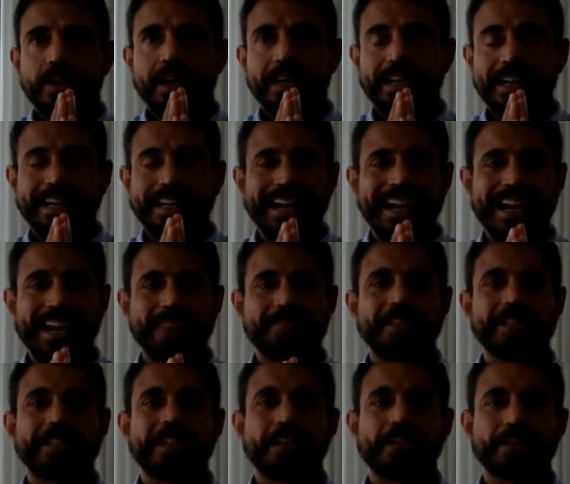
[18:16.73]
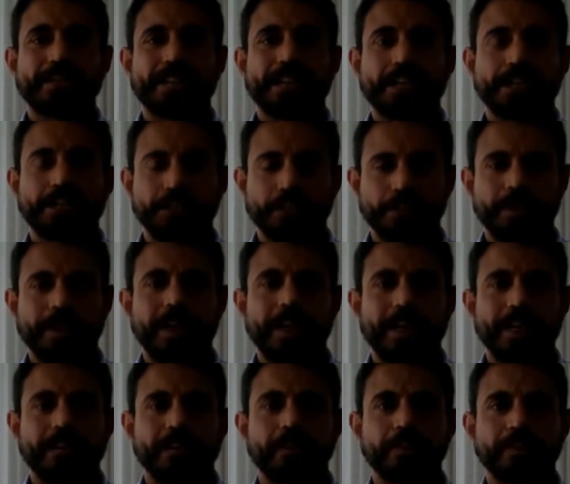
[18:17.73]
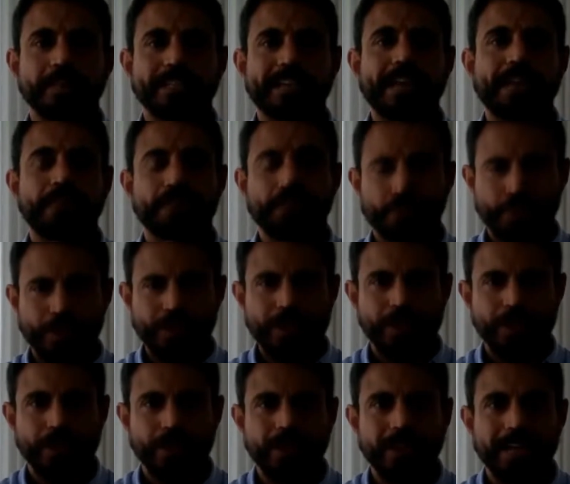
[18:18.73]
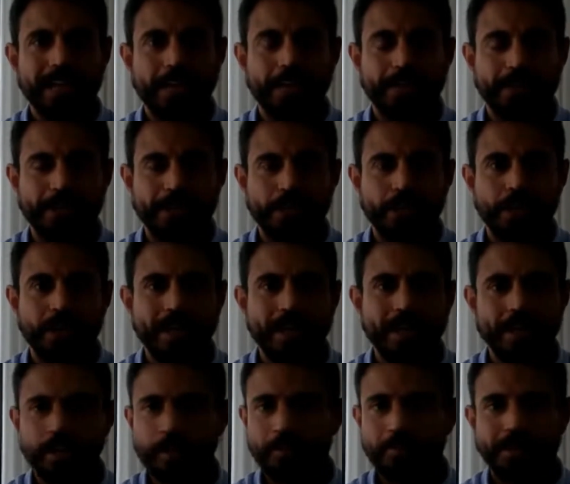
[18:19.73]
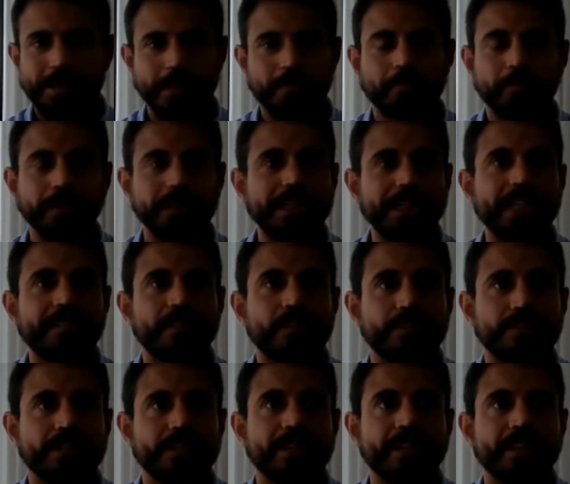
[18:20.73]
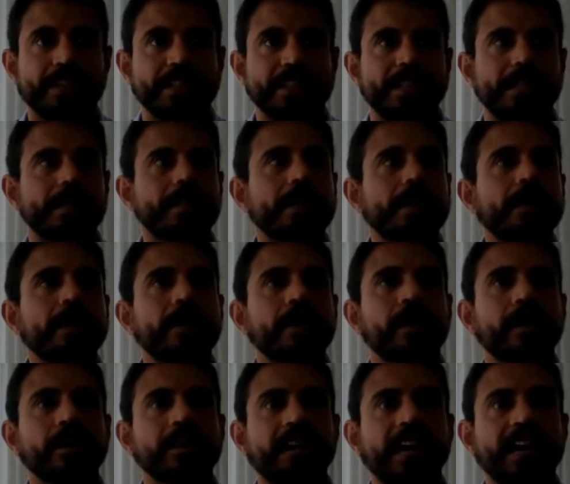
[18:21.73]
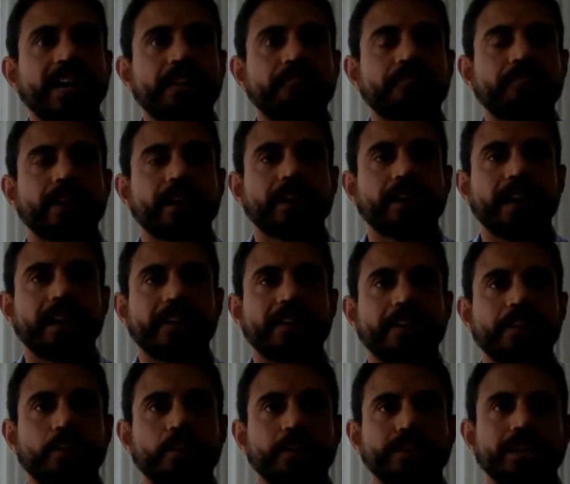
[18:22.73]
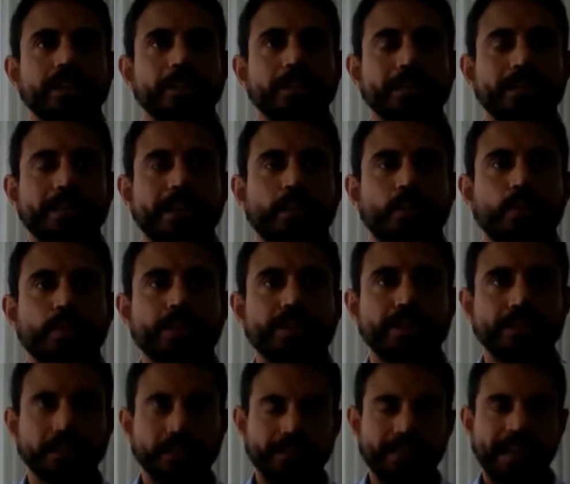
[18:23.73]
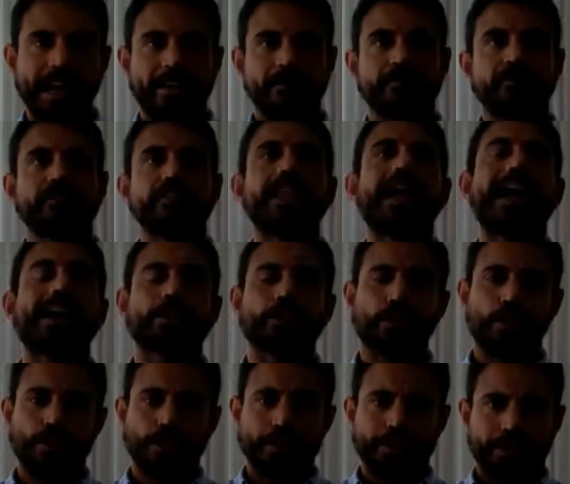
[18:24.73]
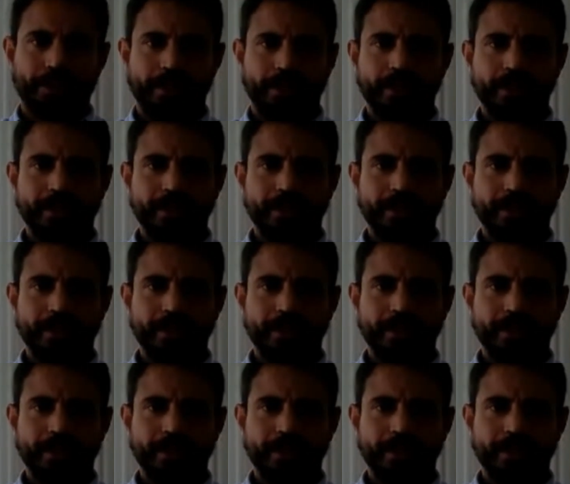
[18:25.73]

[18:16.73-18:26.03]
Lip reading: and I have these conversations with guys from the Stanford Research Lab in the US who are big believers in this. And a lot of them will tell me that we're still in that flat earth.